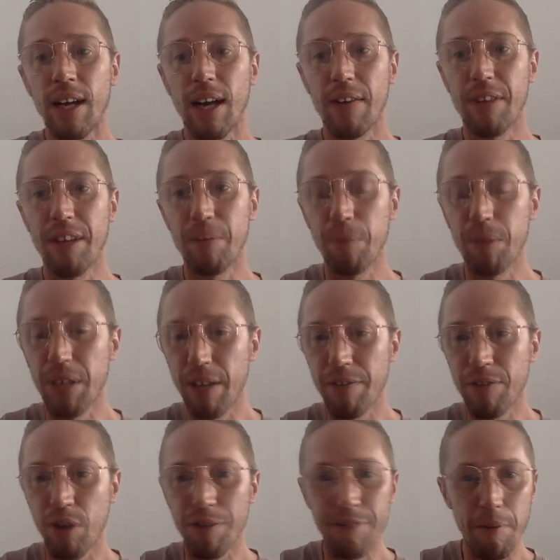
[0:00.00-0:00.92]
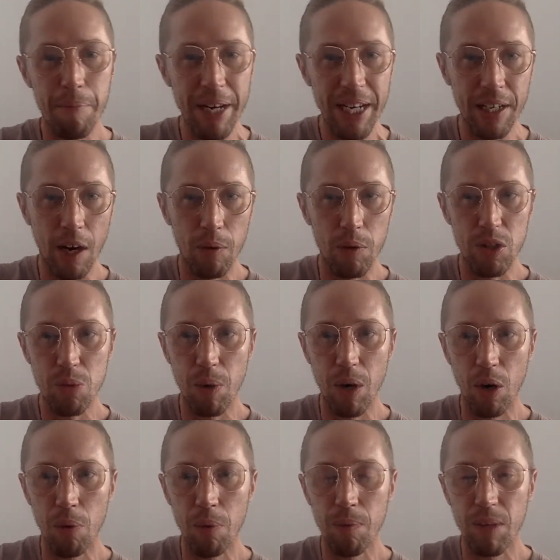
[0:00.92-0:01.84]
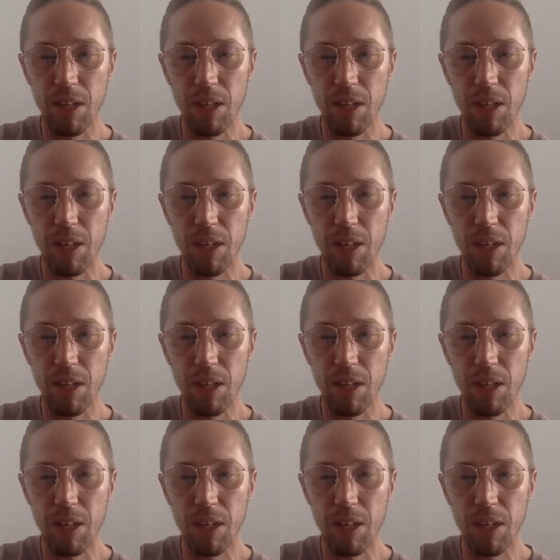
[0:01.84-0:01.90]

And then when they've got Firmino as well